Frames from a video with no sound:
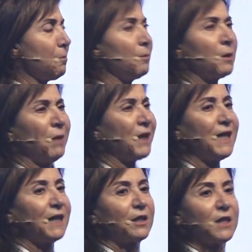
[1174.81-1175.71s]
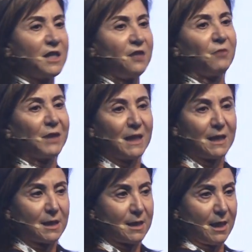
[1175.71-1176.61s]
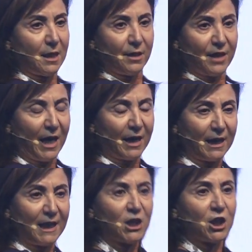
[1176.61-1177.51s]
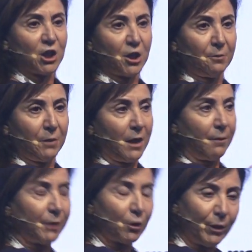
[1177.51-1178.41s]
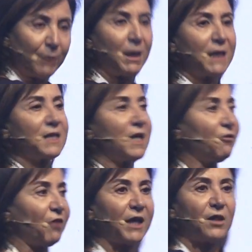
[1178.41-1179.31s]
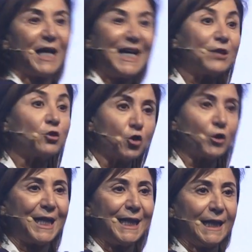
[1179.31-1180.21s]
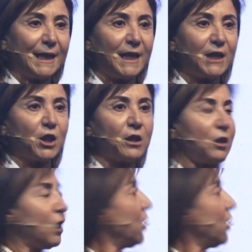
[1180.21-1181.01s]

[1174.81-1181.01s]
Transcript: money and receive, but it's the relationship between myself and the Jordanian agent